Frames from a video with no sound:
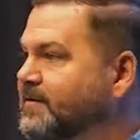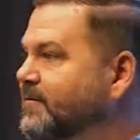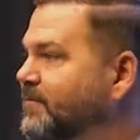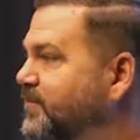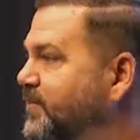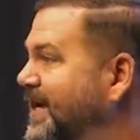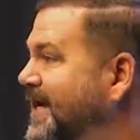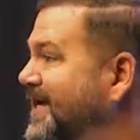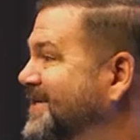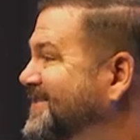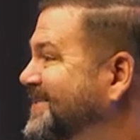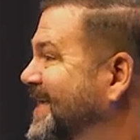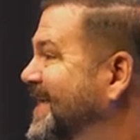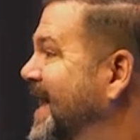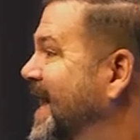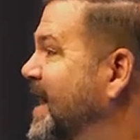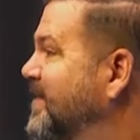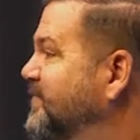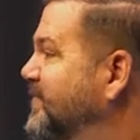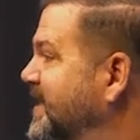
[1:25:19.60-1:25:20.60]
because they
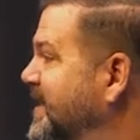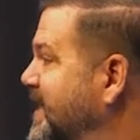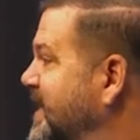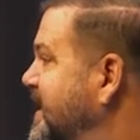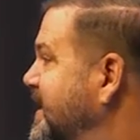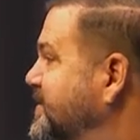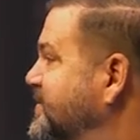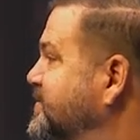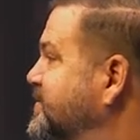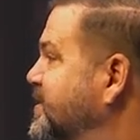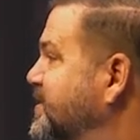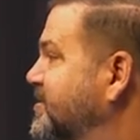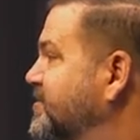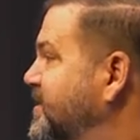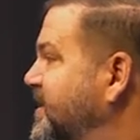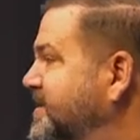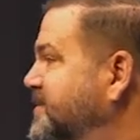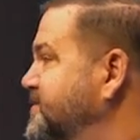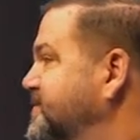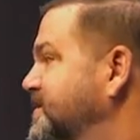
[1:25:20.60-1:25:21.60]
have the keys to your
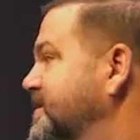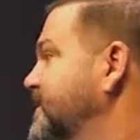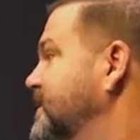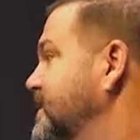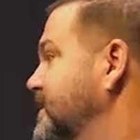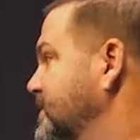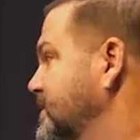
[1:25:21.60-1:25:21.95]
destiny.